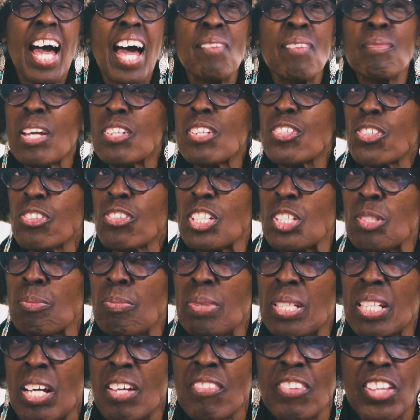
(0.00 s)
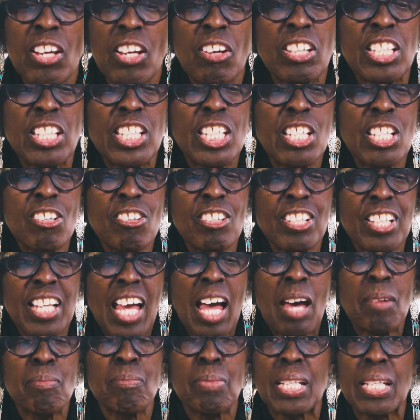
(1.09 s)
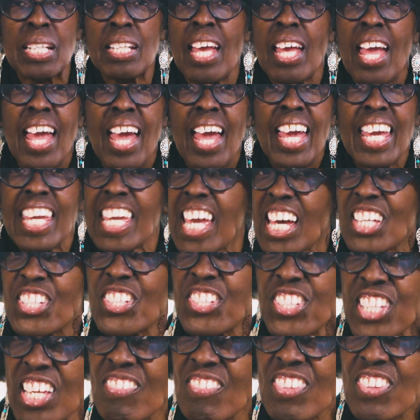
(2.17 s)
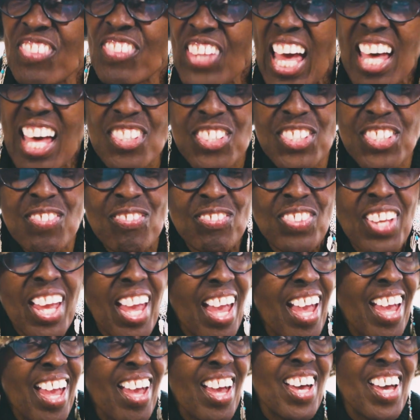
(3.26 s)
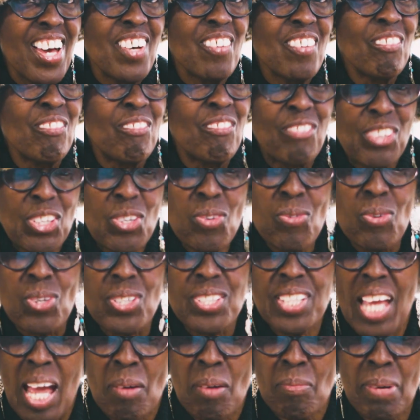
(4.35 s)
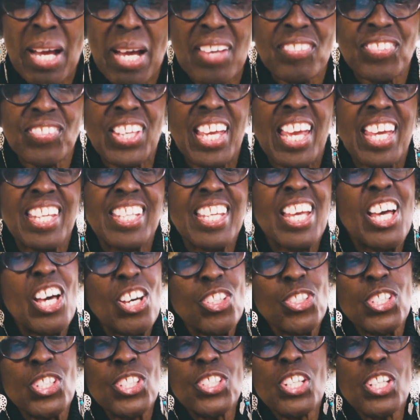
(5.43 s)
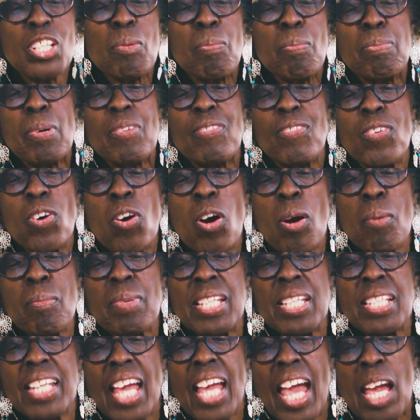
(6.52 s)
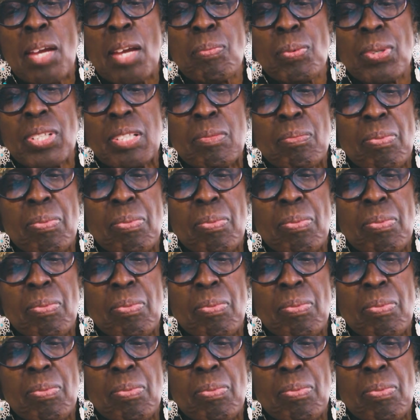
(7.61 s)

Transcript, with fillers: I'm not sure he's been on there a year or not, but he has seven thousand viewers. How about that? So he's going to perform in April